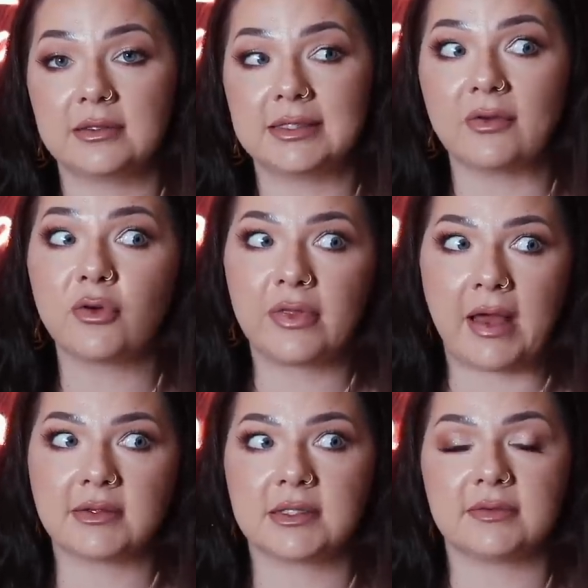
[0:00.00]
several
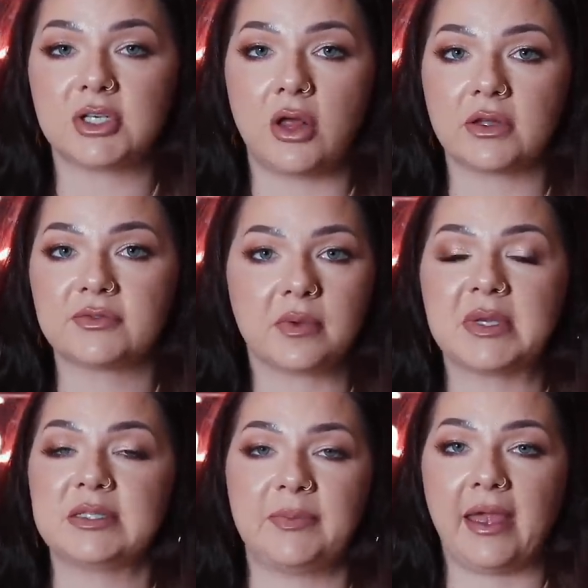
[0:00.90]
thousands of dollars from
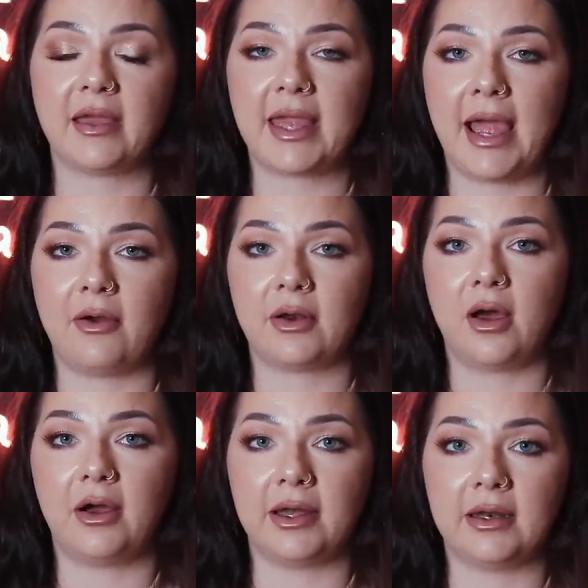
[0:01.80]
his bank account
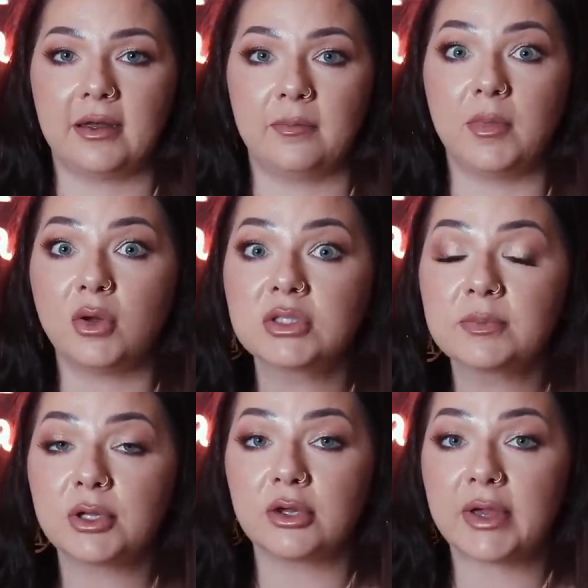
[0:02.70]
on
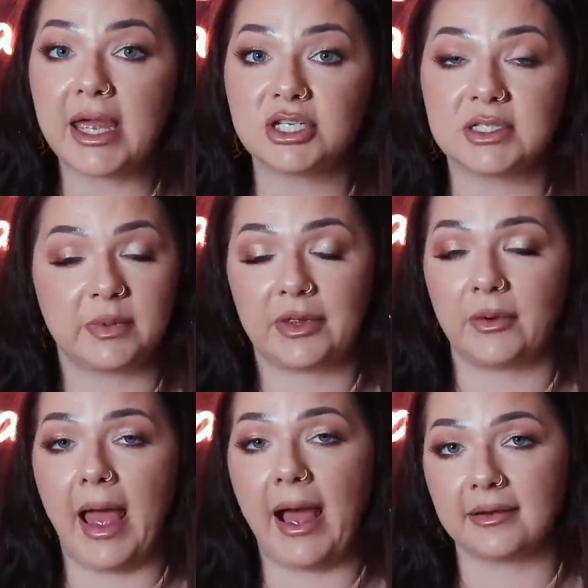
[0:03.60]
multiple occasions
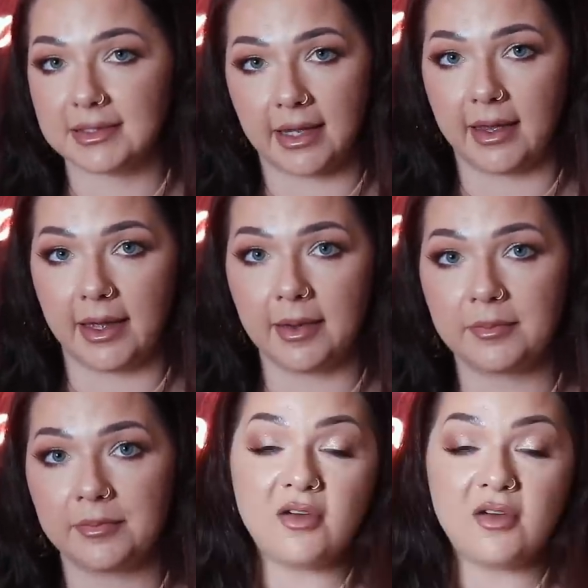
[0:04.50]
without asking him.